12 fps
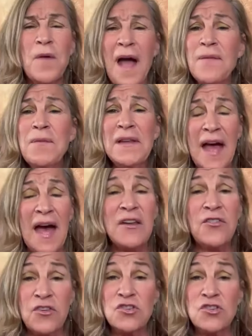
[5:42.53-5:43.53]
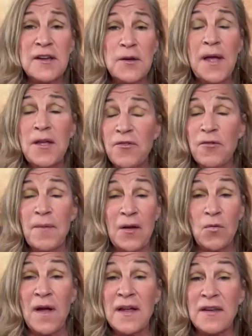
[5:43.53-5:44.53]
I mean, honestly, she had to pay for my
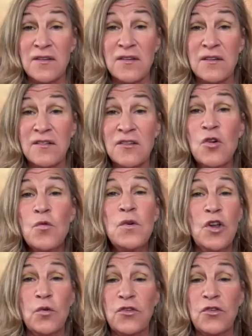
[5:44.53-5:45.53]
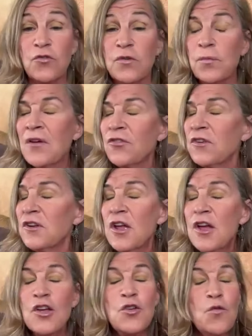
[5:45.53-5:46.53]
rent. No one knows the story. Preston,
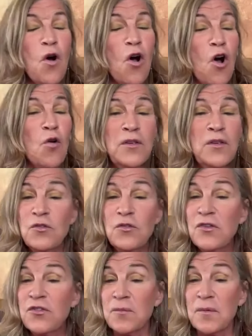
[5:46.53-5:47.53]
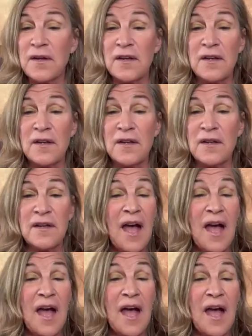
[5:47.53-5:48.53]
you always do this to me.
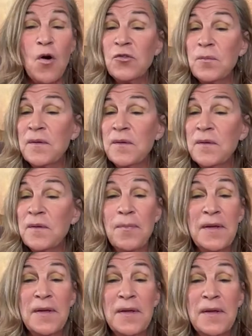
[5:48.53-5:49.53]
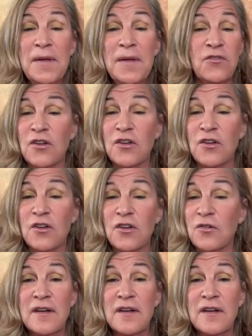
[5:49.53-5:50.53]
I'm always spilling my beans in
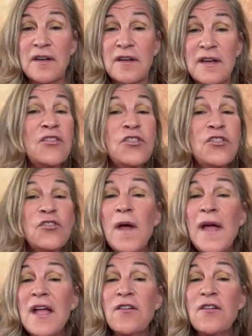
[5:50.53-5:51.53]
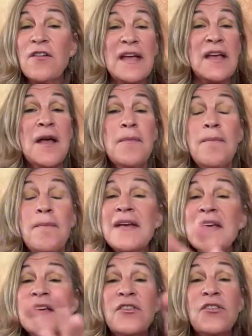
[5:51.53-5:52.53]
front of you. He has this way of
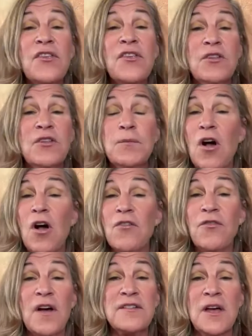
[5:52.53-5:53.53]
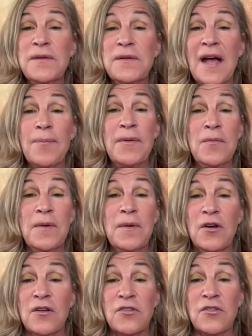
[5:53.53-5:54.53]
like making it safe to be all fucked up and not be
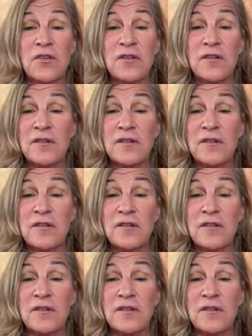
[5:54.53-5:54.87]
embarrassed.